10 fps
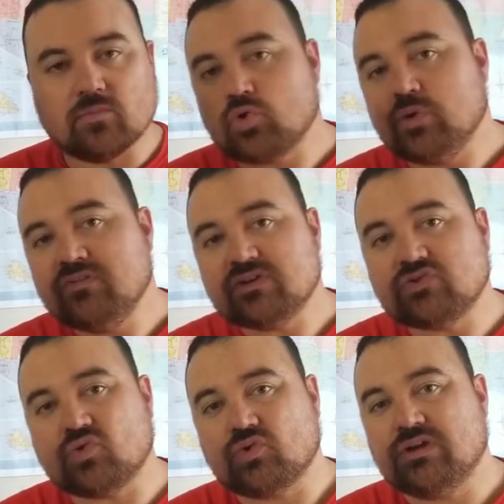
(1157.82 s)
Queen
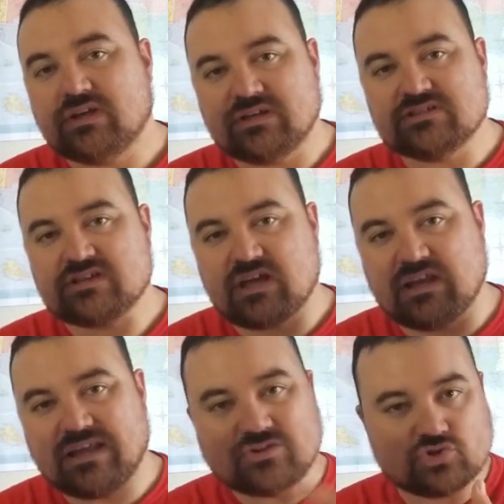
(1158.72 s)
Victoria is
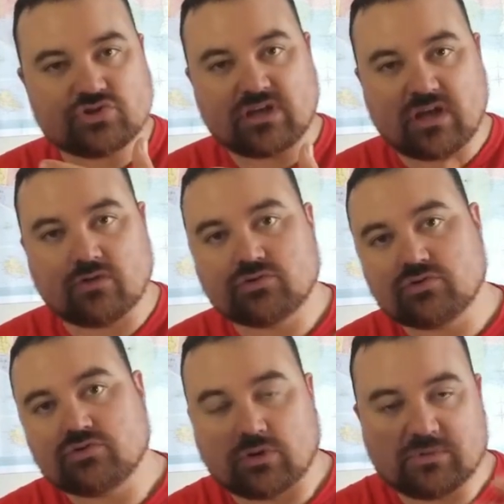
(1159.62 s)
an interesting
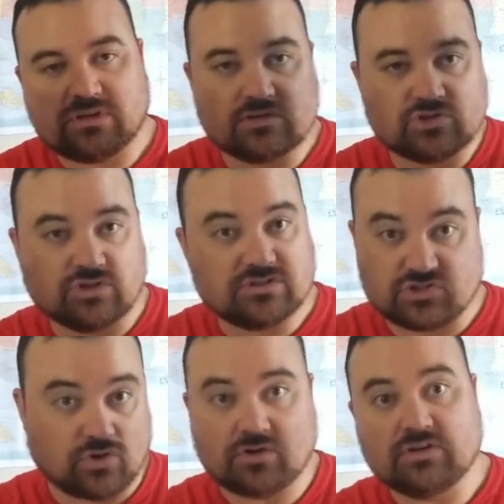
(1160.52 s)
character. I mean, she
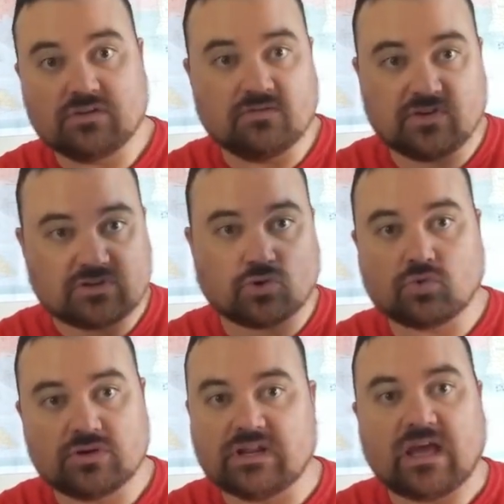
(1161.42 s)
started the
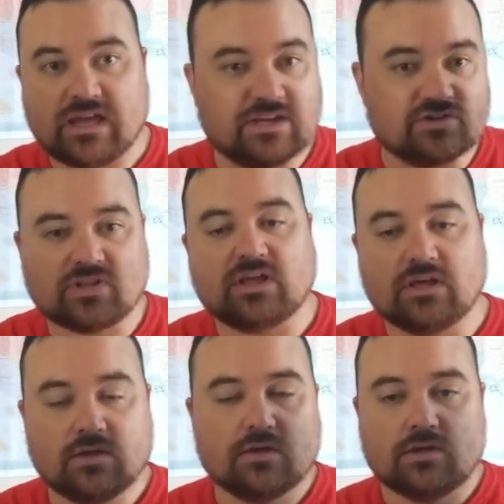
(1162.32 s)
Victorian age. Like,
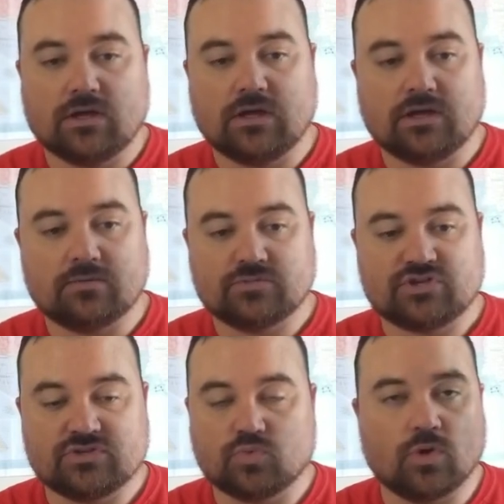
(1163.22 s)

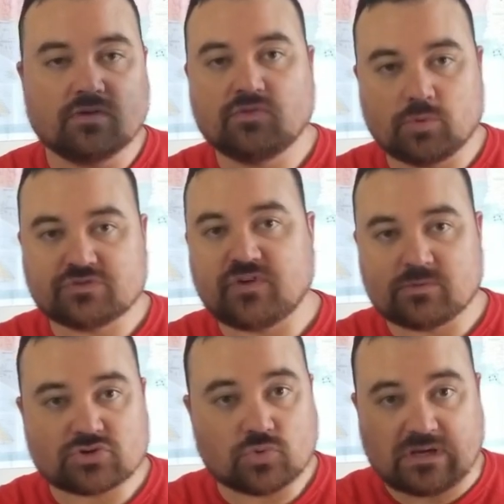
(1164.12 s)
she's one of the most
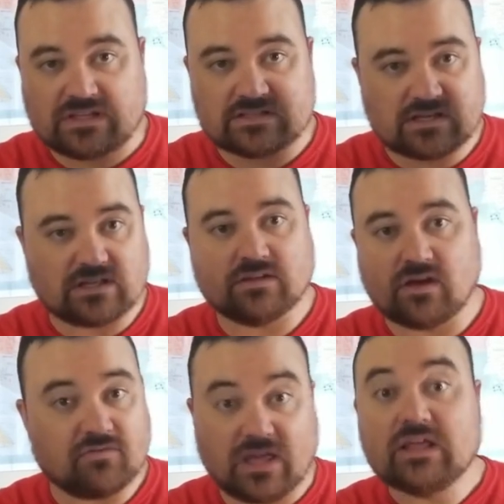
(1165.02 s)
famous queens
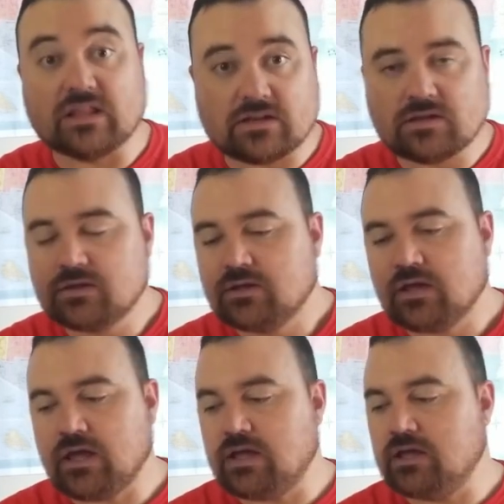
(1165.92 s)
of England.
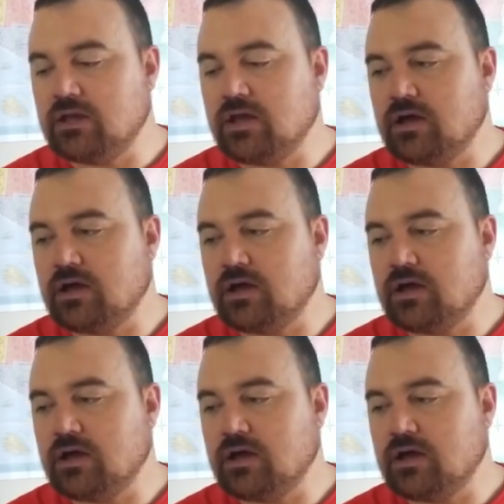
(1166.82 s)
And